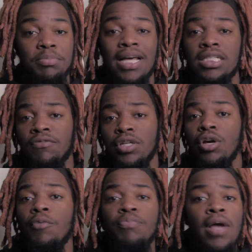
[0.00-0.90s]
But that's the
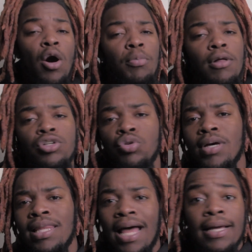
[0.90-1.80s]
video. Hope y'all
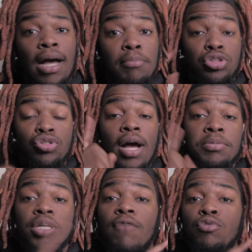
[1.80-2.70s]
enjoy it. Like, comment, subscribe,
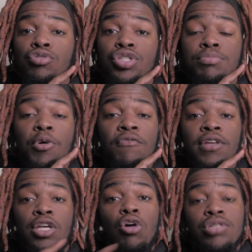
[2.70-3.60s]
share if you want to see more
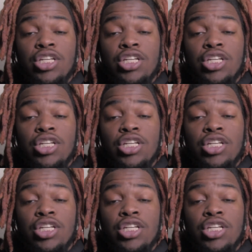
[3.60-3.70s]
videos.